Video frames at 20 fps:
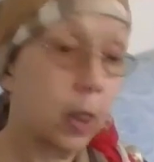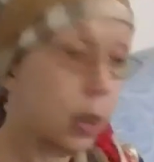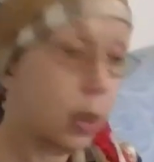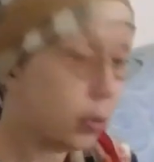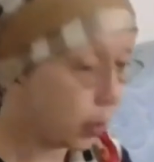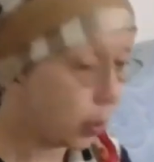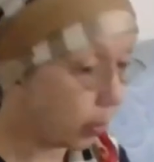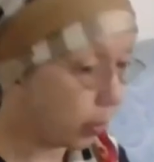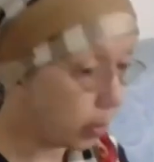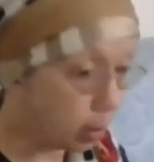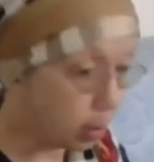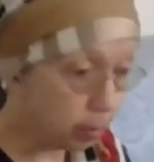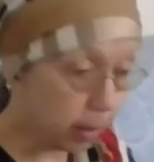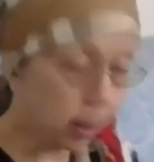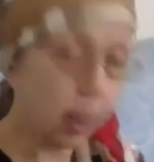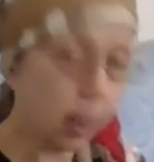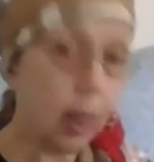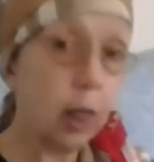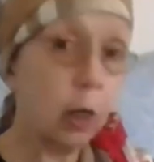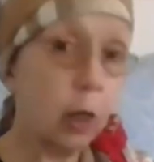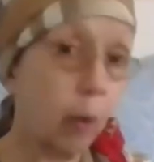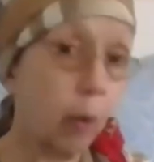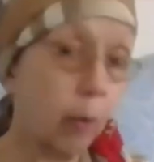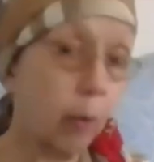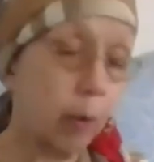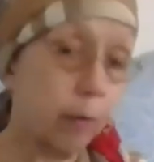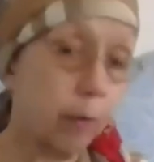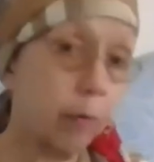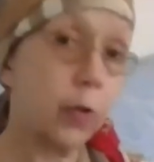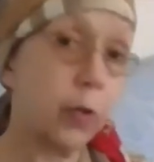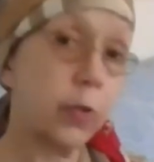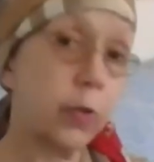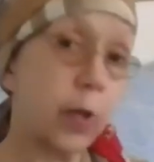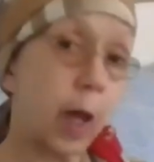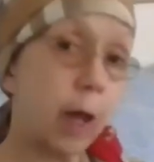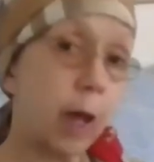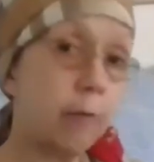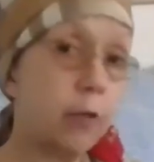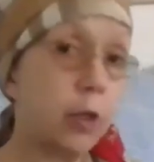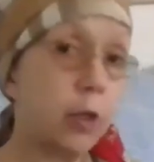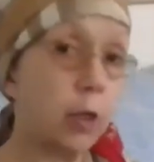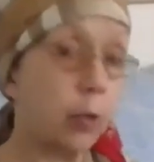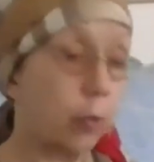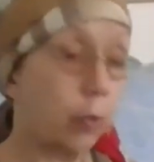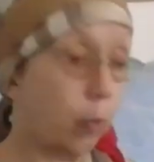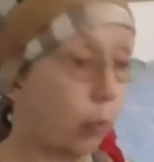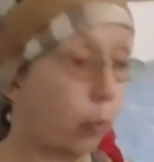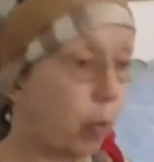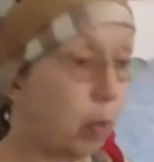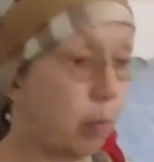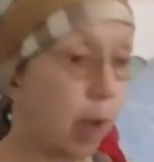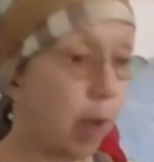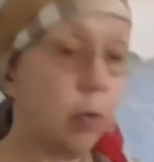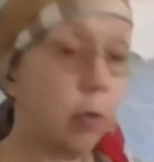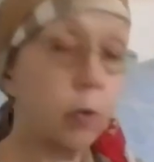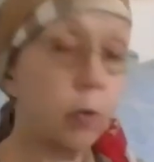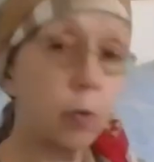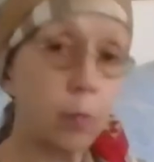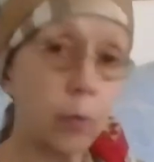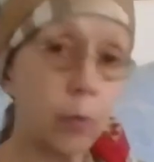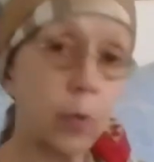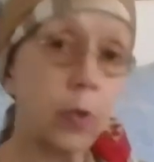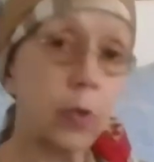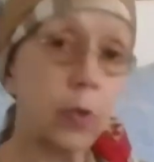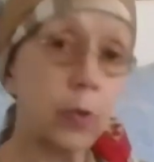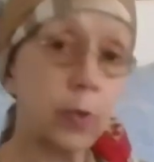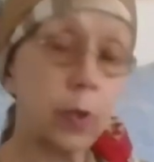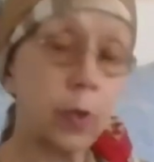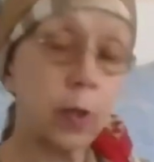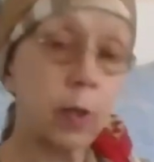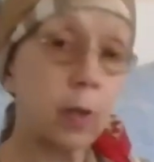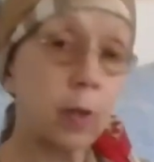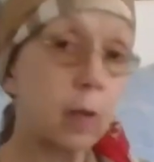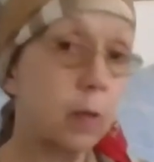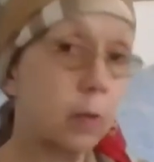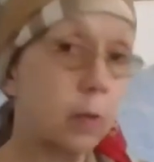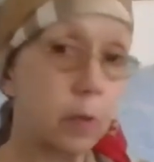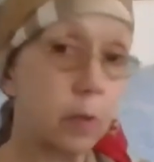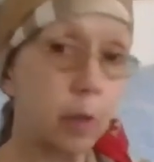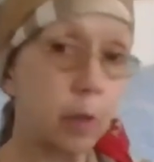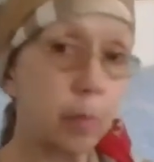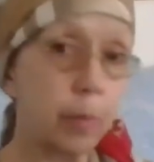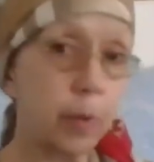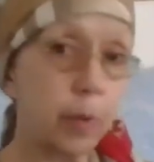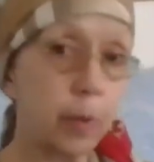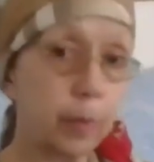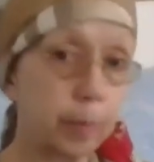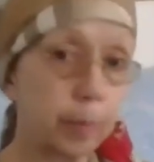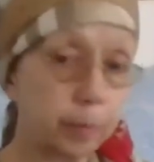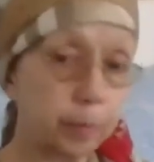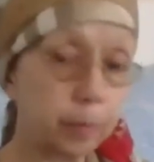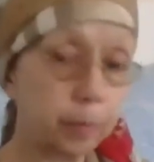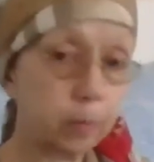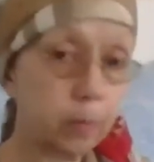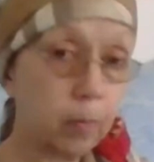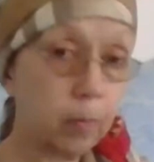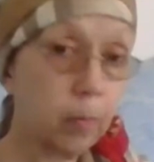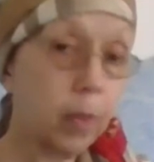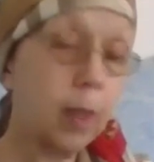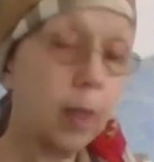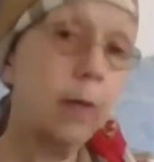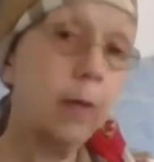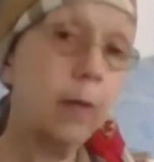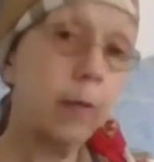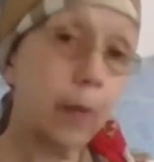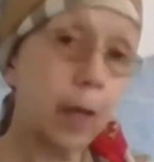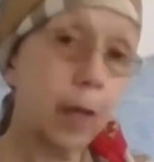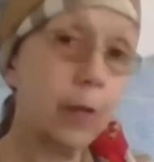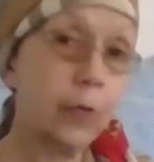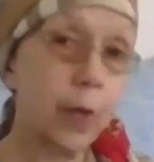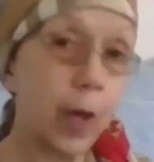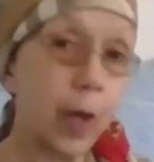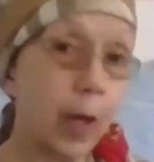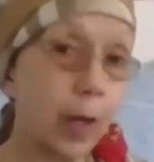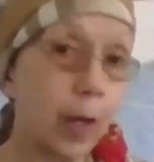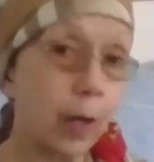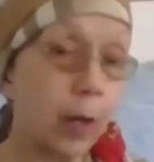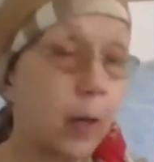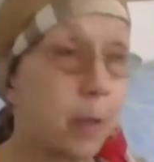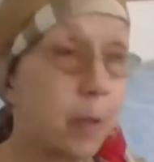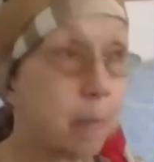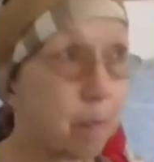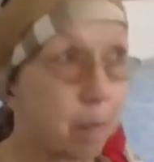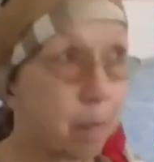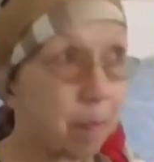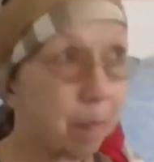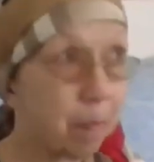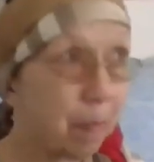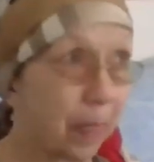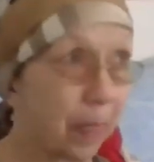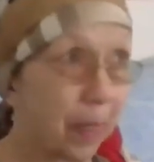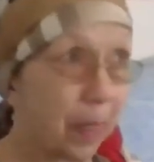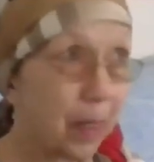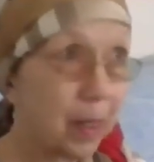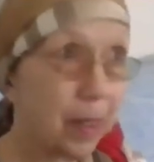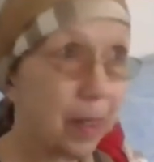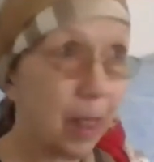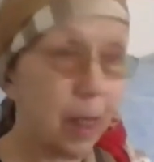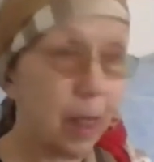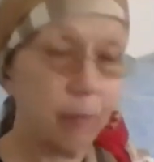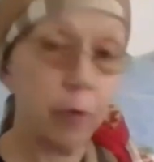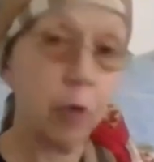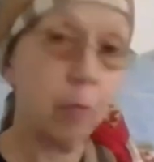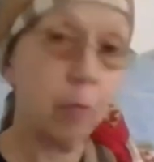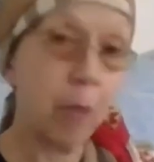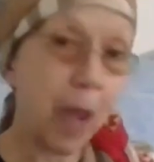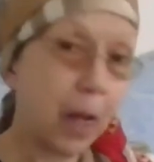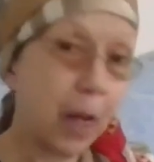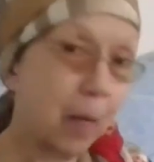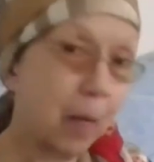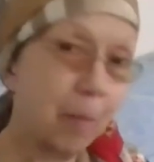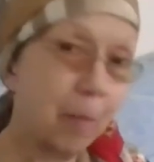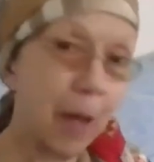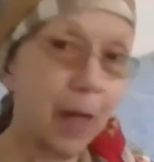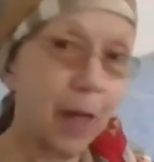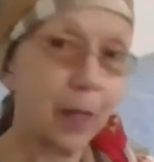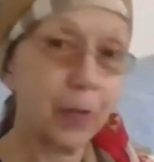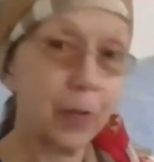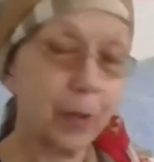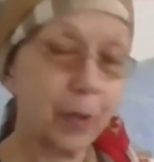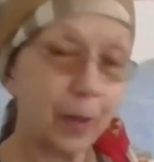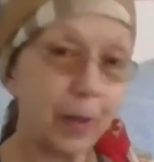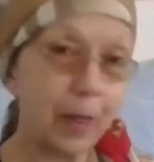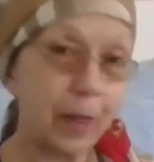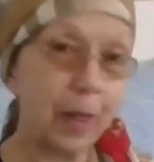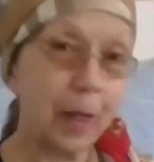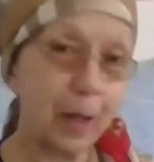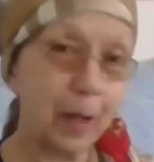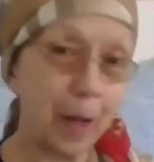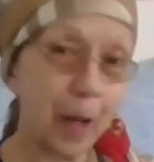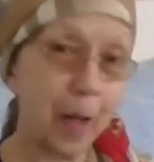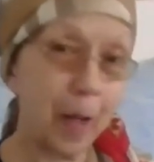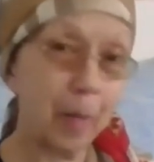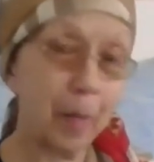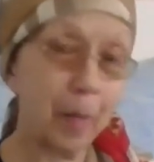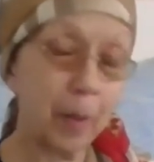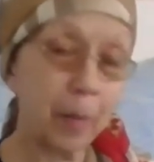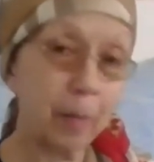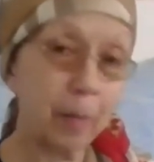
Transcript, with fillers: So in the beginning, when we first have children, we make the rules simple. Things like, if you make a mess, clean it up.